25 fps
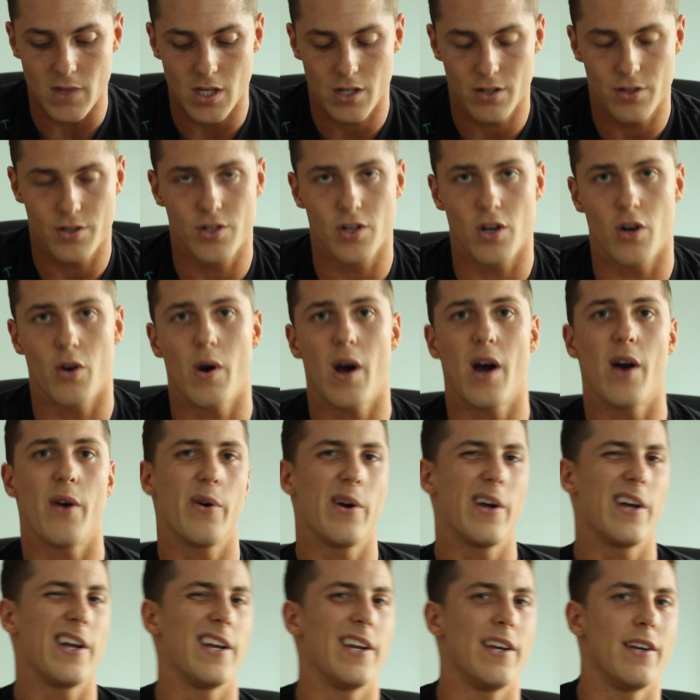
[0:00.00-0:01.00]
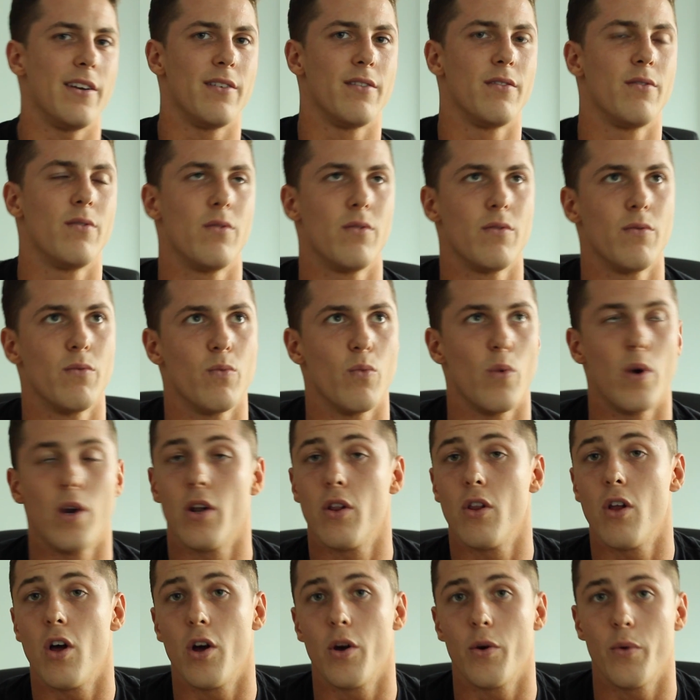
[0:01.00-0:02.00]
So how I went
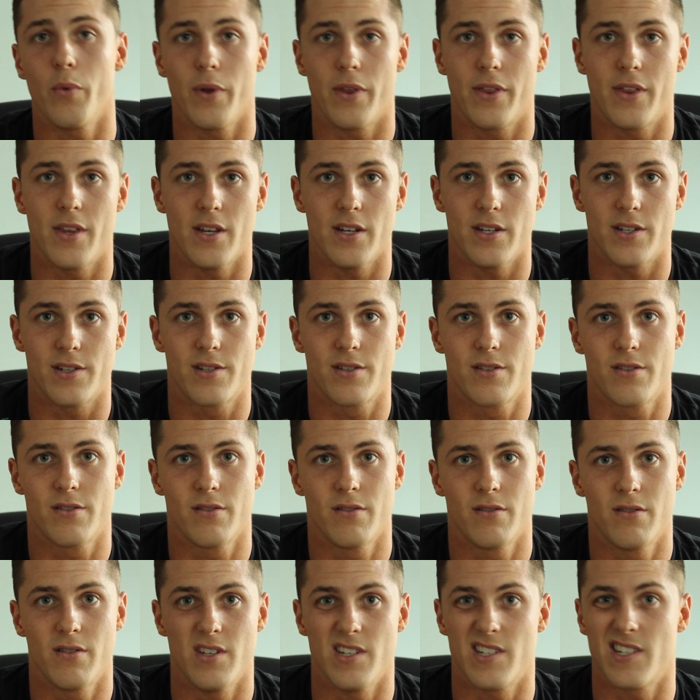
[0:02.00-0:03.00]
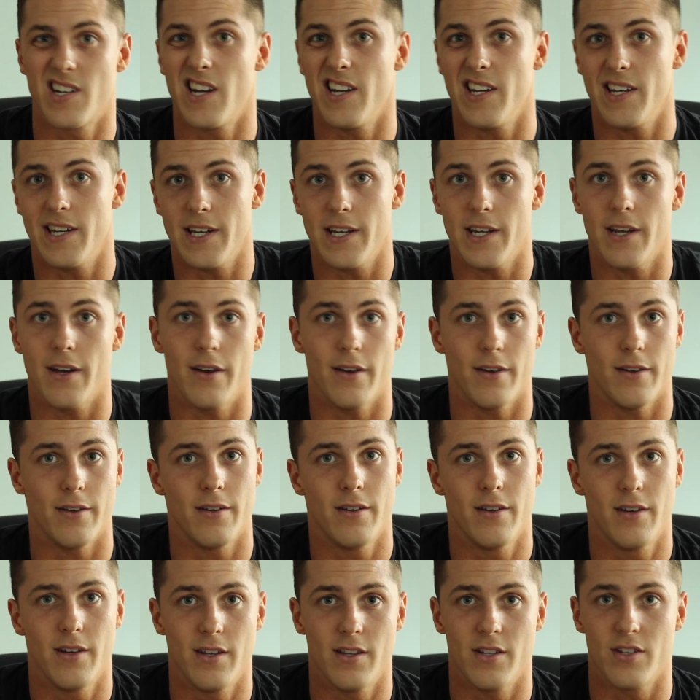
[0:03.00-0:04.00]
along with this idea
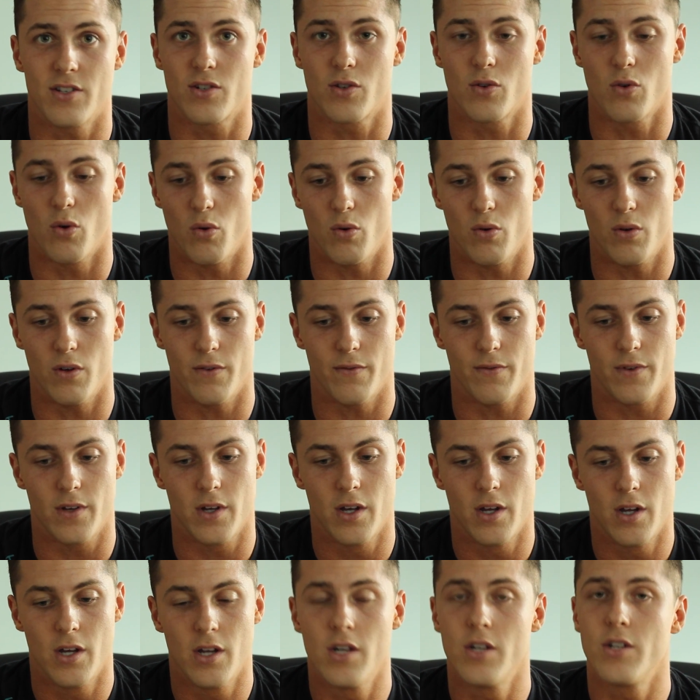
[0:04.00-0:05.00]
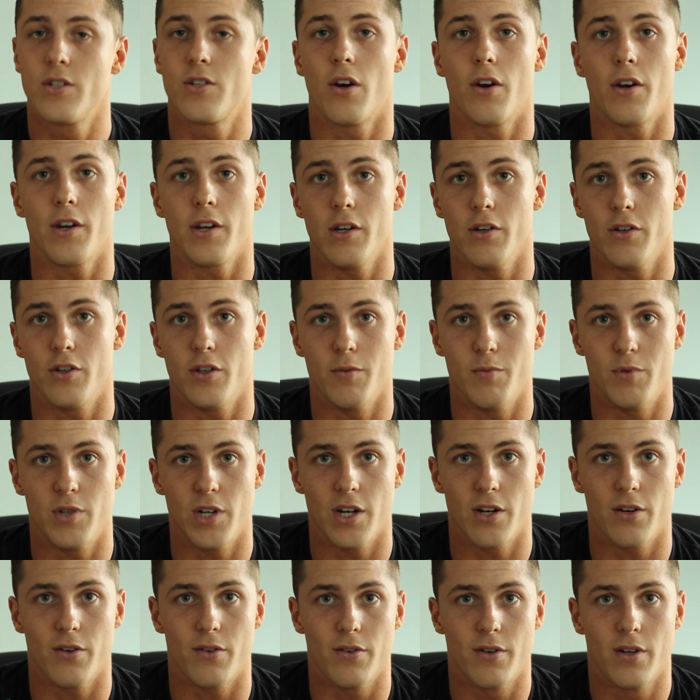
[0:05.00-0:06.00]
and this goal of starting a YouTube
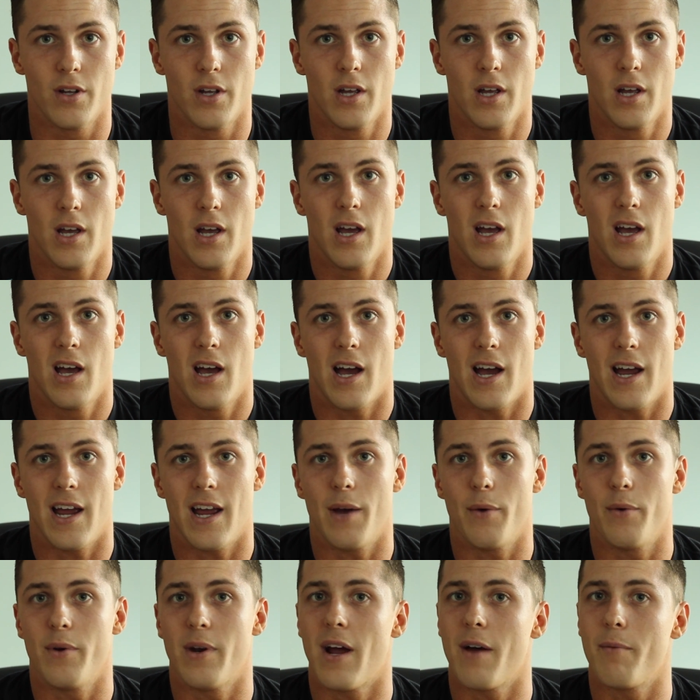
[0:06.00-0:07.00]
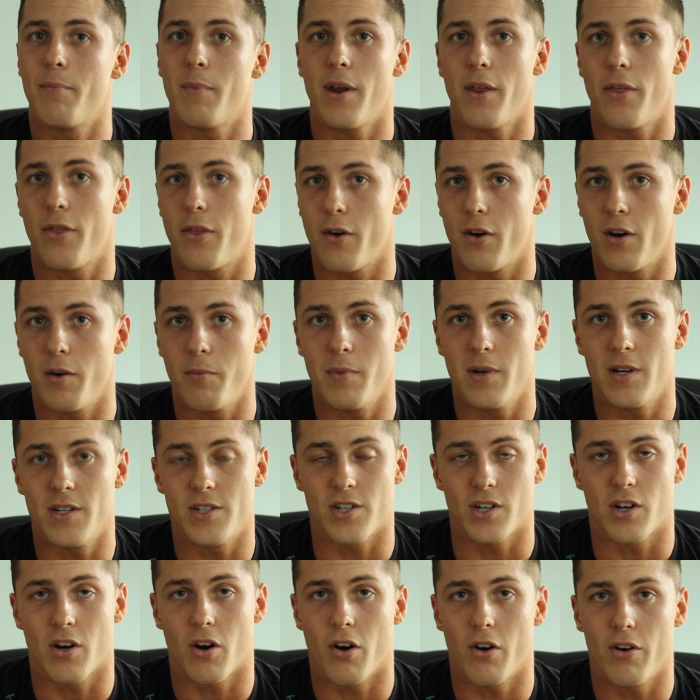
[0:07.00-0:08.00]
channel, I would have my 30
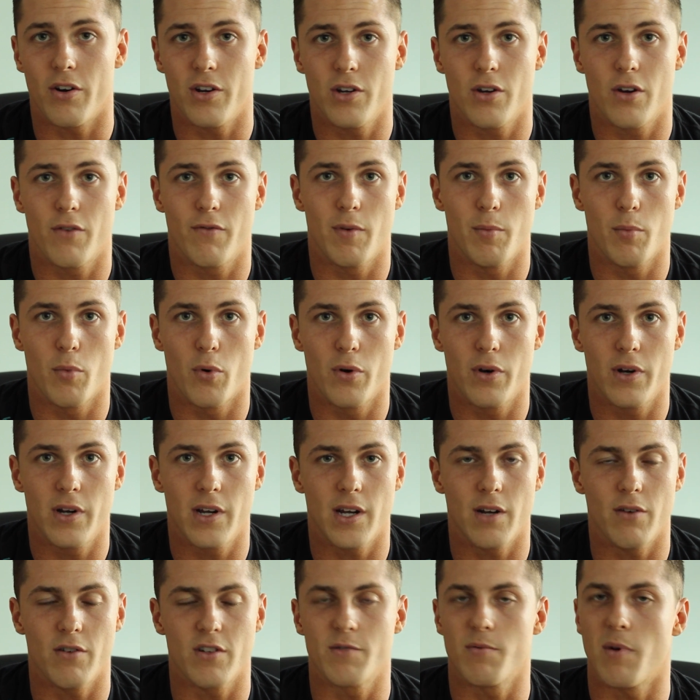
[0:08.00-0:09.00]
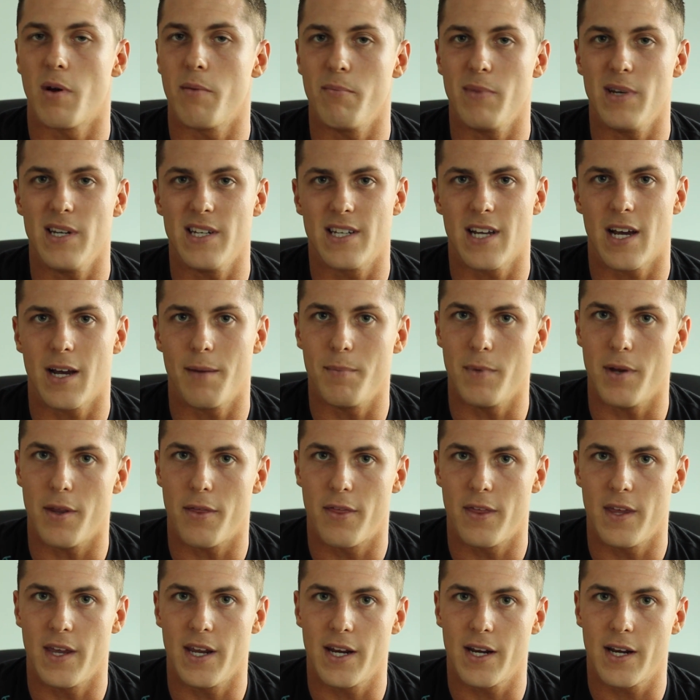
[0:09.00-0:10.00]
minutes of cardio every morning, and it was my me time to
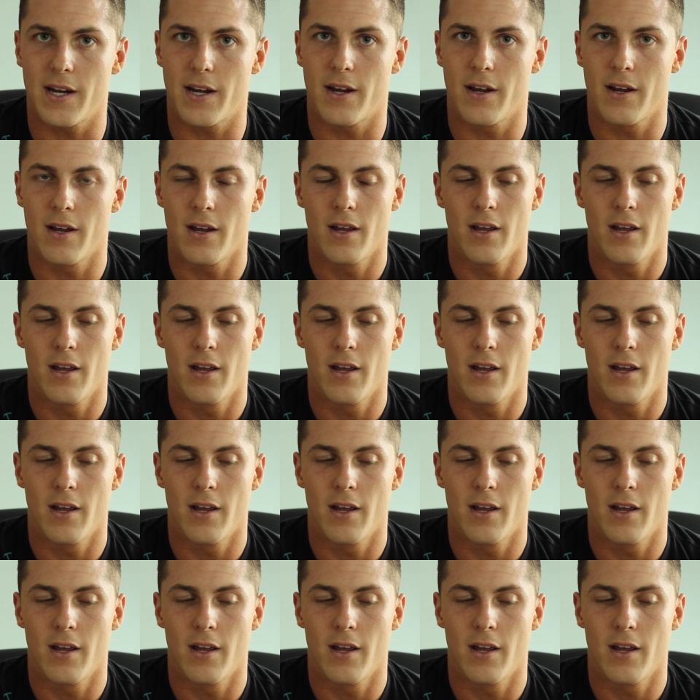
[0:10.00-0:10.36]
think